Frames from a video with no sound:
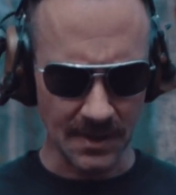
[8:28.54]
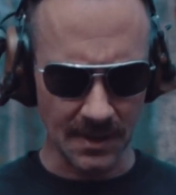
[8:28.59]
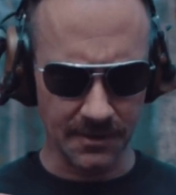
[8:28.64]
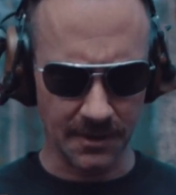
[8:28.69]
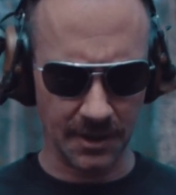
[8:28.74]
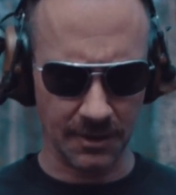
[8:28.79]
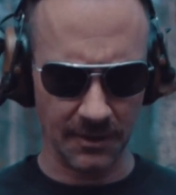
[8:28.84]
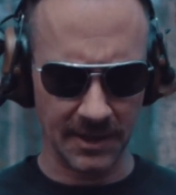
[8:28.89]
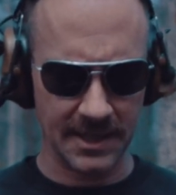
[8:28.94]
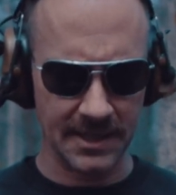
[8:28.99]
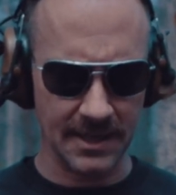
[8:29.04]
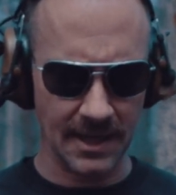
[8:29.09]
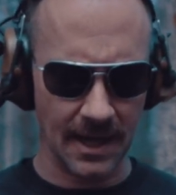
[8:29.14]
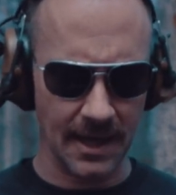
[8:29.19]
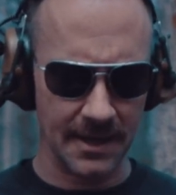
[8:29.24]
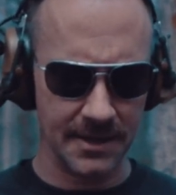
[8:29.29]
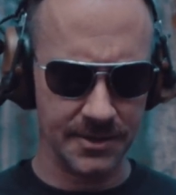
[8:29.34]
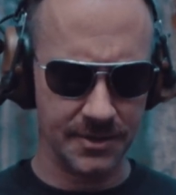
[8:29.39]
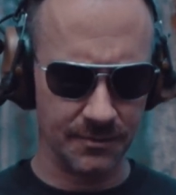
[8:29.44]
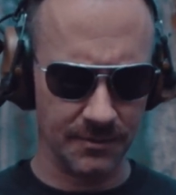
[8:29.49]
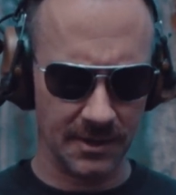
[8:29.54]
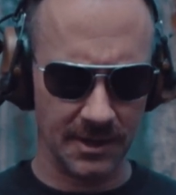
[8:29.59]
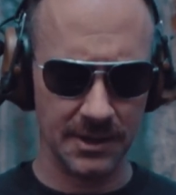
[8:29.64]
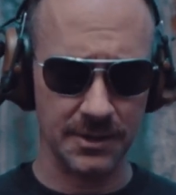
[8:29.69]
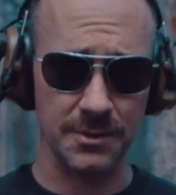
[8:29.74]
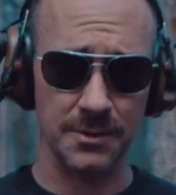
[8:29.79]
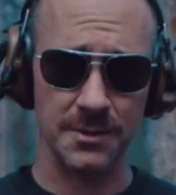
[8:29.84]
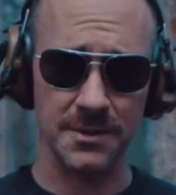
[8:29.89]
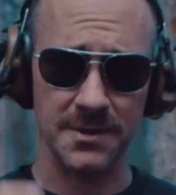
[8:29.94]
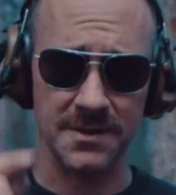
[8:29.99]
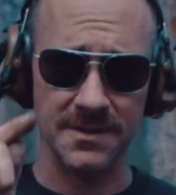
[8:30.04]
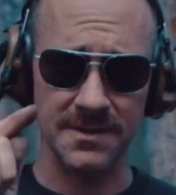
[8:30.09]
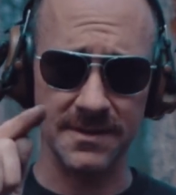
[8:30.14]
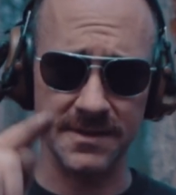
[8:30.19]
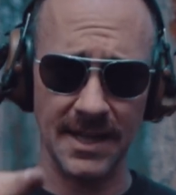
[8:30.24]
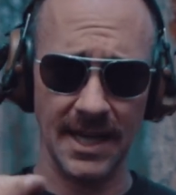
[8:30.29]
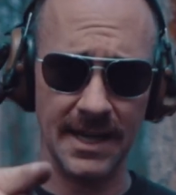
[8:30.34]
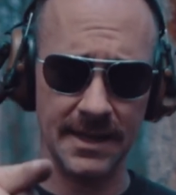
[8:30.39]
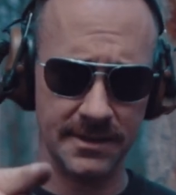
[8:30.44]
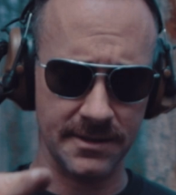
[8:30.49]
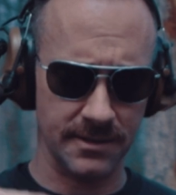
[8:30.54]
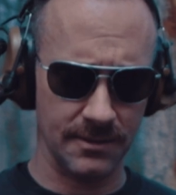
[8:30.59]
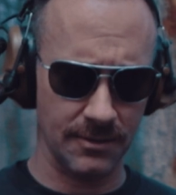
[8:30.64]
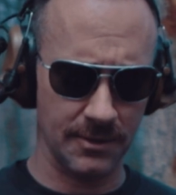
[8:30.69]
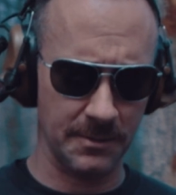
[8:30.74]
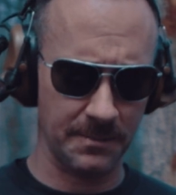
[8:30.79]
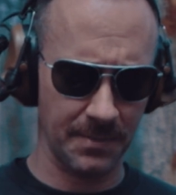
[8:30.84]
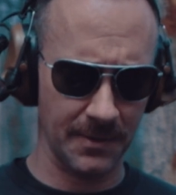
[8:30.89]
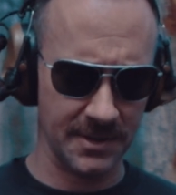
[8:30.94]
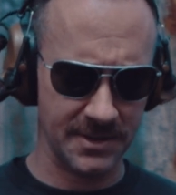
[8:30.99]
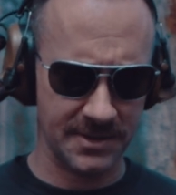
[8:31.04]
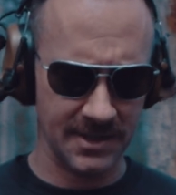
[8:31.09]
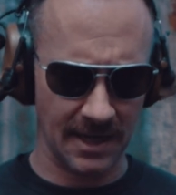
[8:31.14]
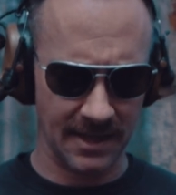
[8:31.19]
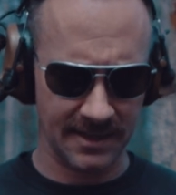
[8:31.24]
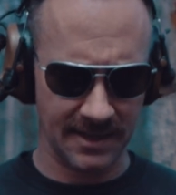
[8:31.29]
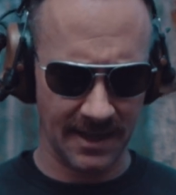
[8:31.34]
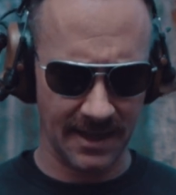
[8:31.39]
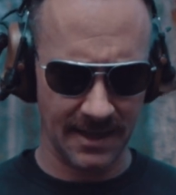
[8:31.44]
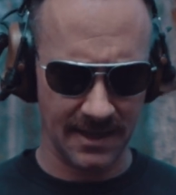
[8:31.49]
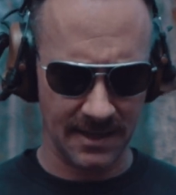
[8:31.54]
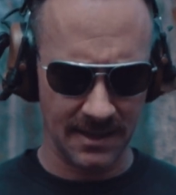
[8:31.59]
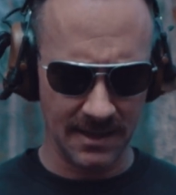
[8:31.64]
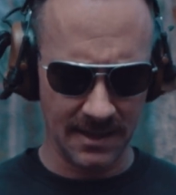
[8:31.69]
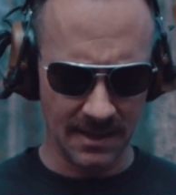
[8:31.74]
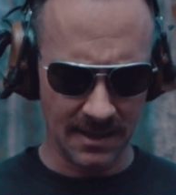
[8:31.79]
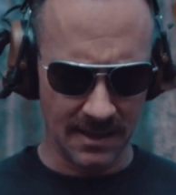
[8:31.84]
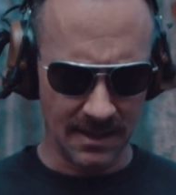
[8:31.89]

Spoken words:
The green dot is really cool. Thanks, Luke. Appreciate that.